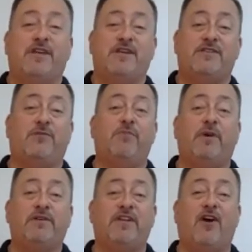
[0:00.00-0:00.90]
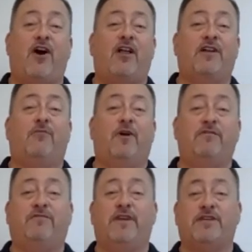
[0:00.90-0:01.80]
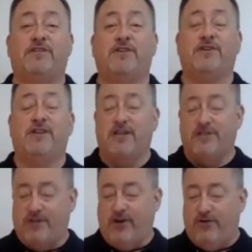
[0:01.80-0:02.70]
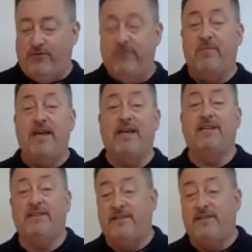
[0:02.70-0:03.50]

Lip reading: So we built it all into one fixture. So we made,